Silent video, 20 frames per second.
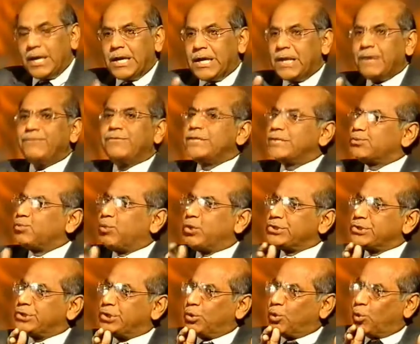If this
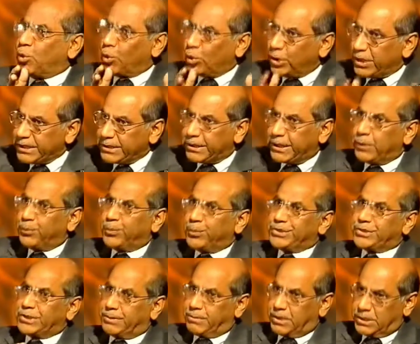was the only thing
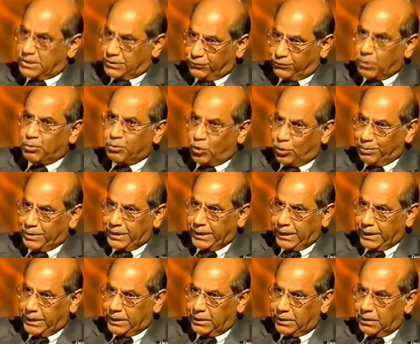which emerged from
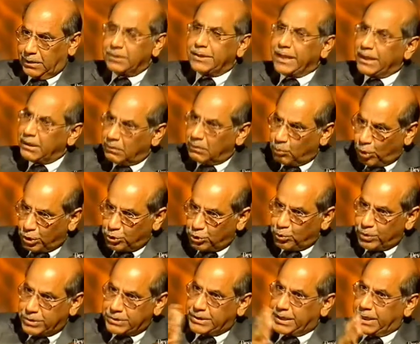Copenhagen, then what
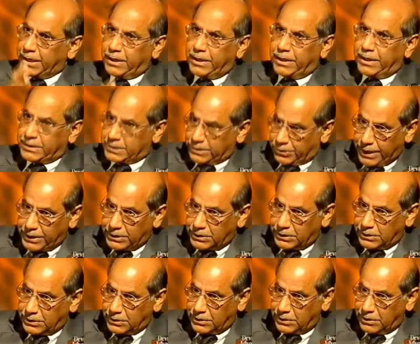you are saying is
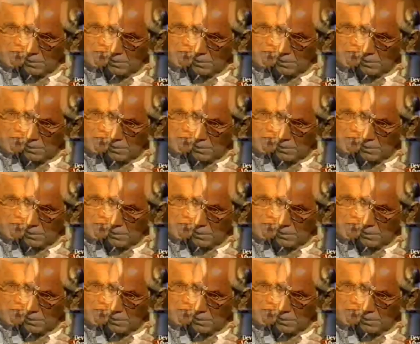right.